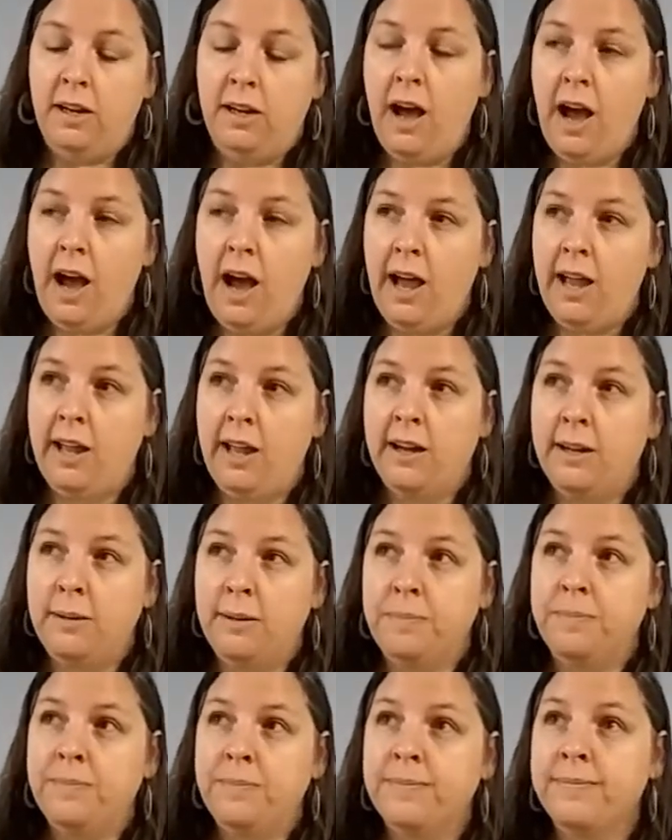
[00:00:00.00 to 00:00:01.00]

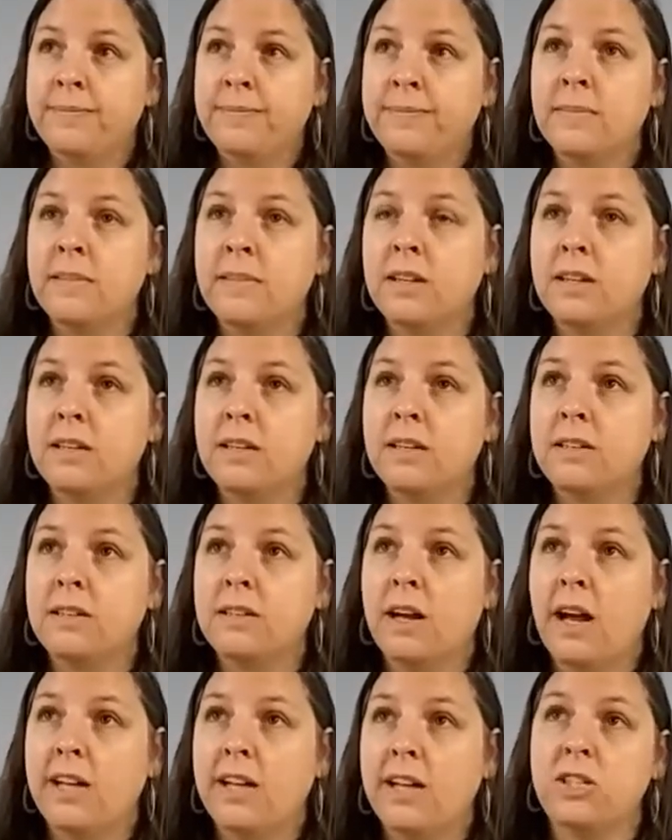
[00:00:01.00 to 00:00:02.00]

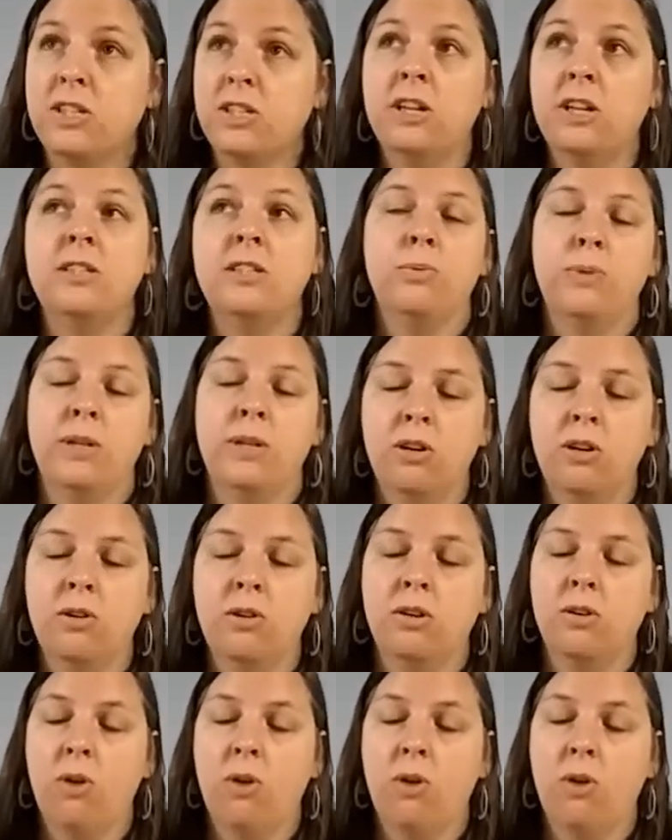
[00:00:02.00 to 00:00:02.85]
I started to really